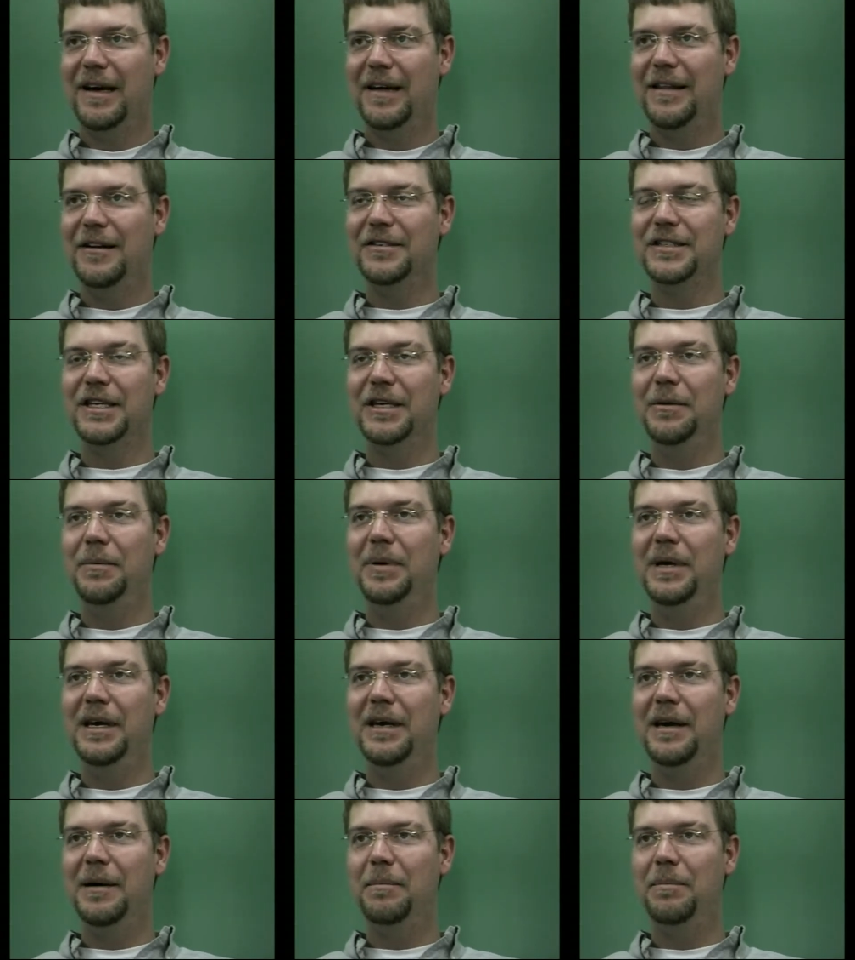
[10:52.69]
There's going to
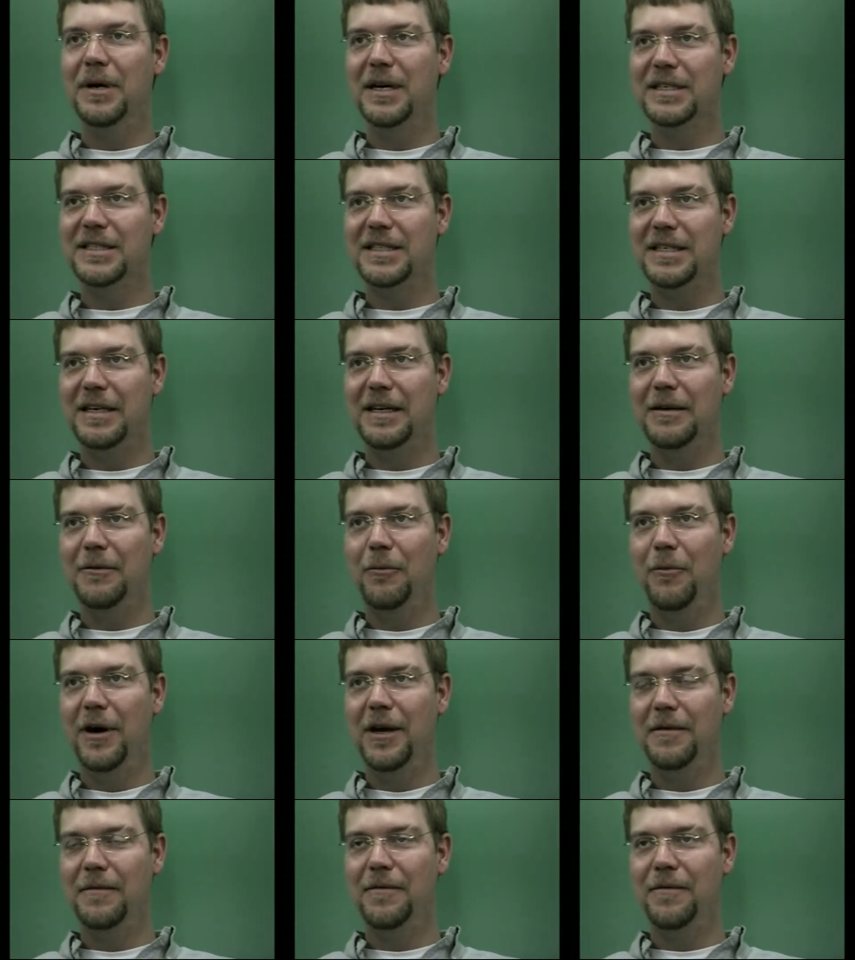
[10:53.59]
be a bus ticket
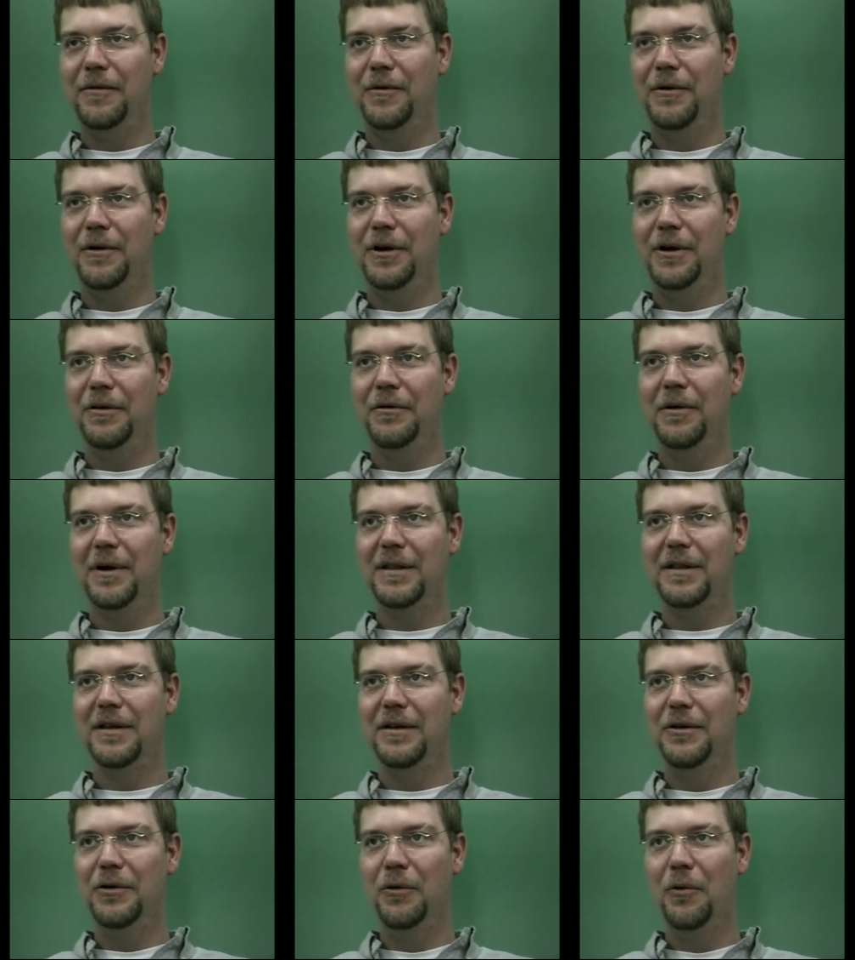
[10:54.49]
waiting for you at
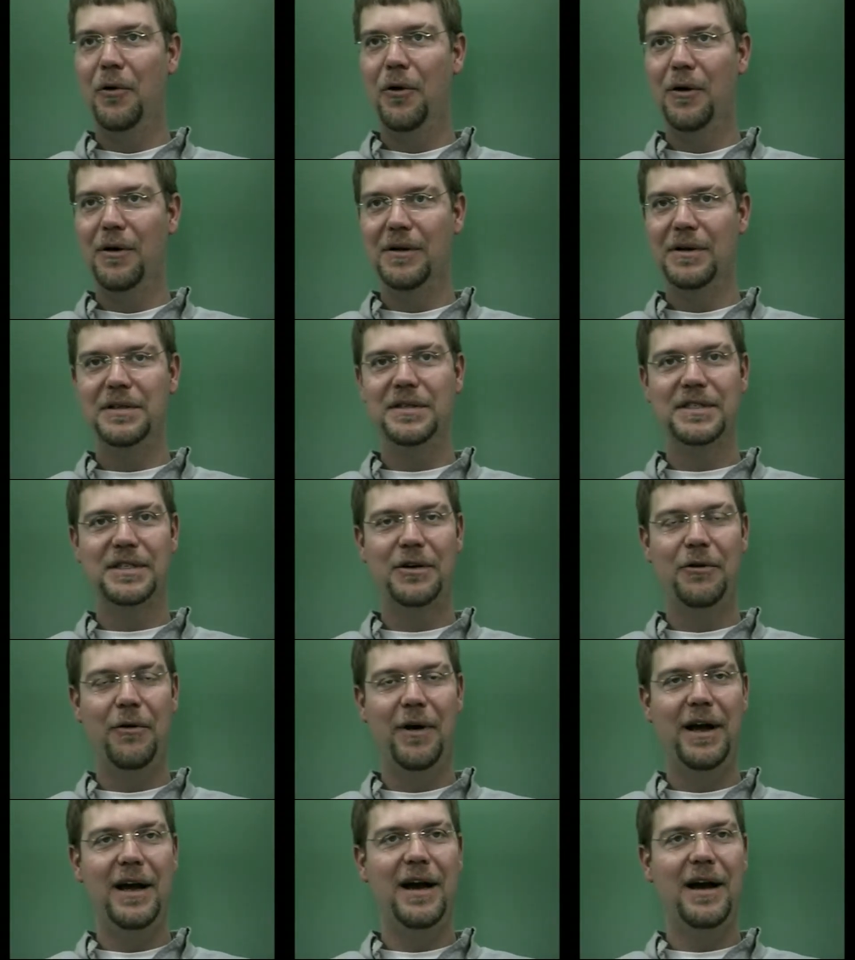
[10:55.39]
the New Orleans
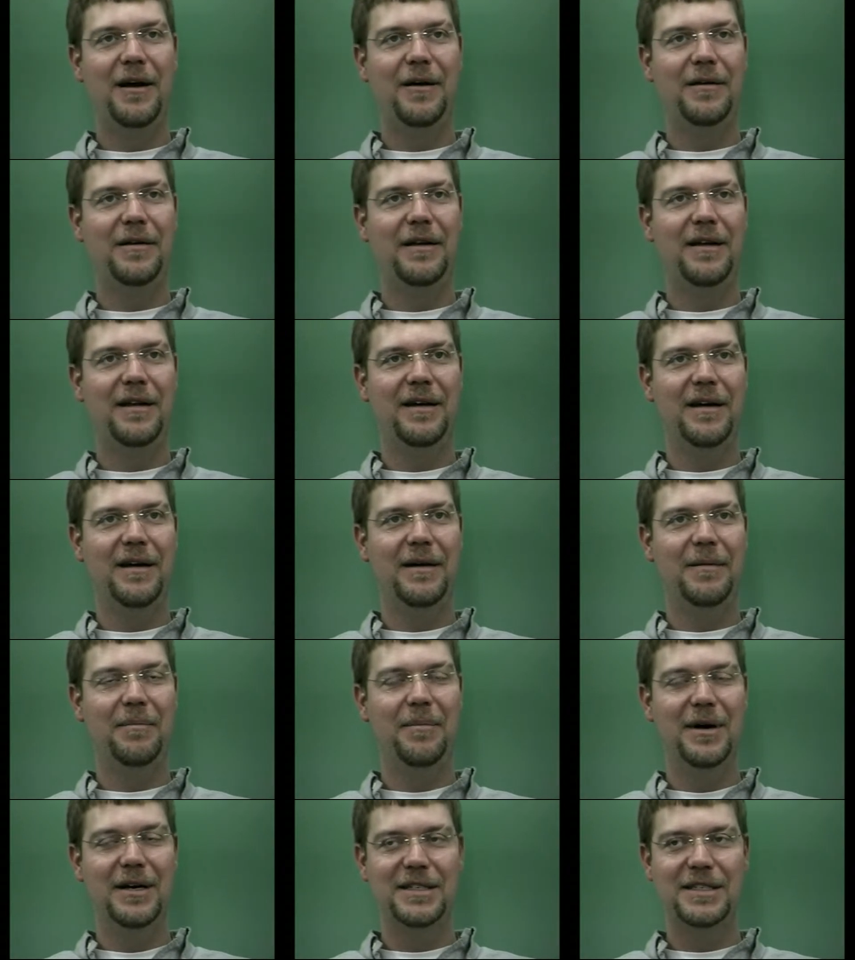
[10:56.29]
Greyhound uh,
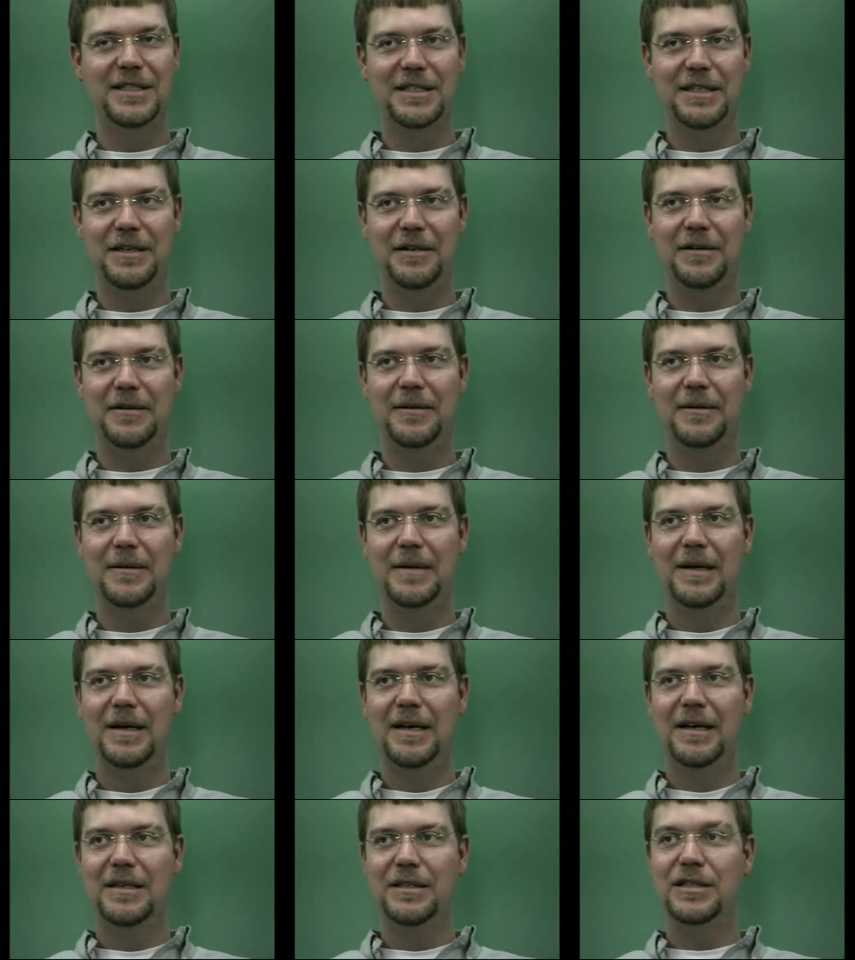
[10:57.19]
Bus Center.
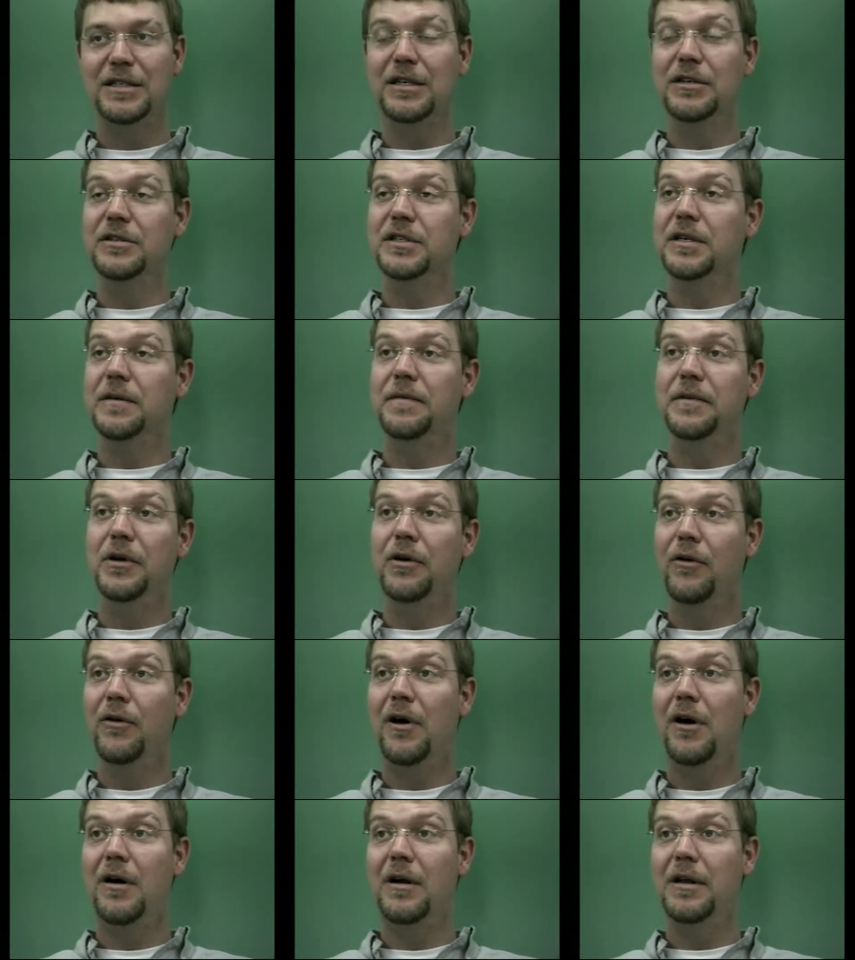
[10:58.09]
She goes, if
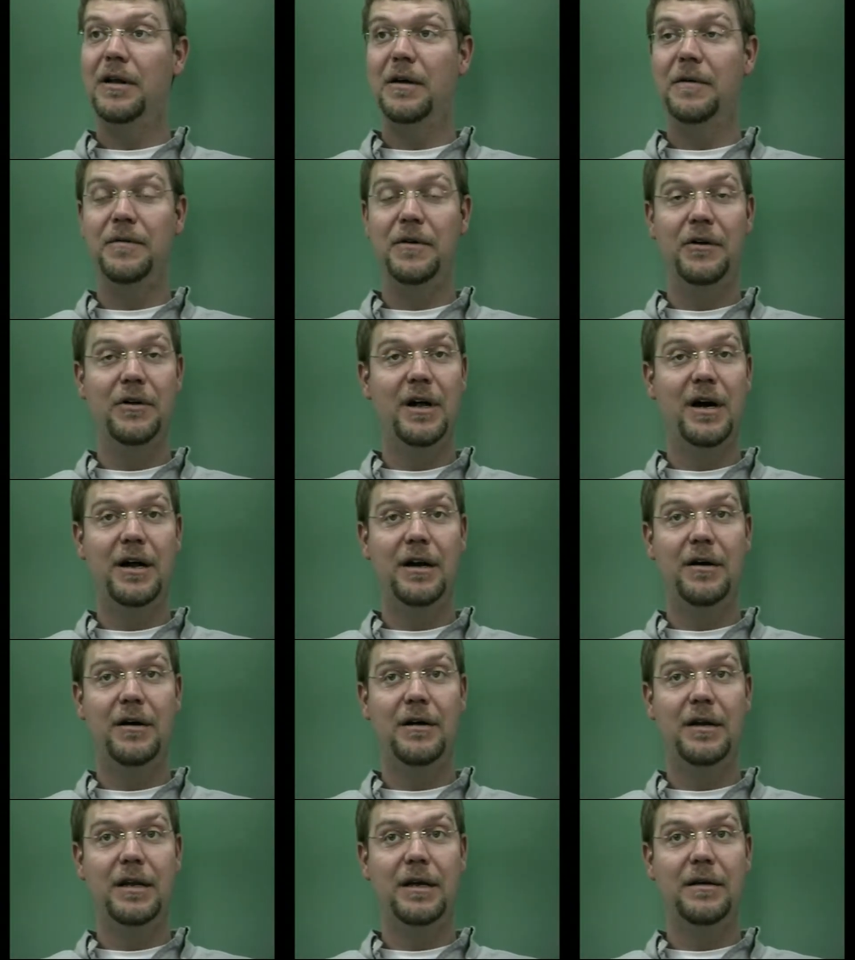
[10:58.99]
you're on it, if you're not
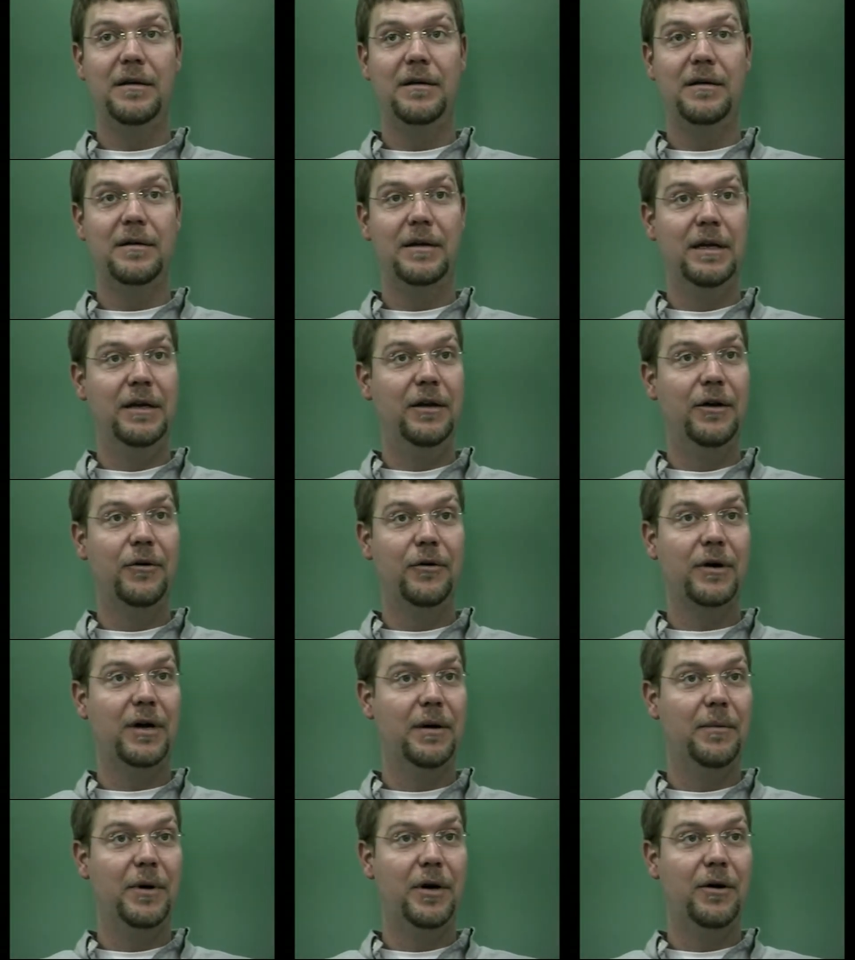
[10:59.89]
on it, then don't
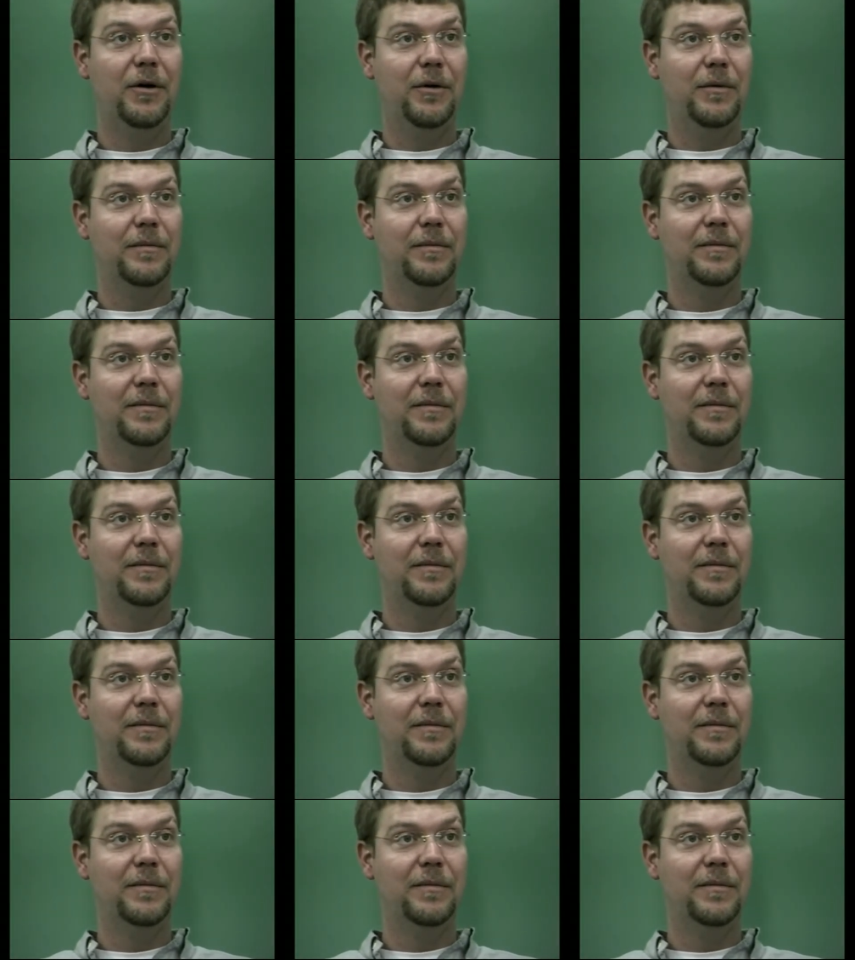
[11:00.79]
come home.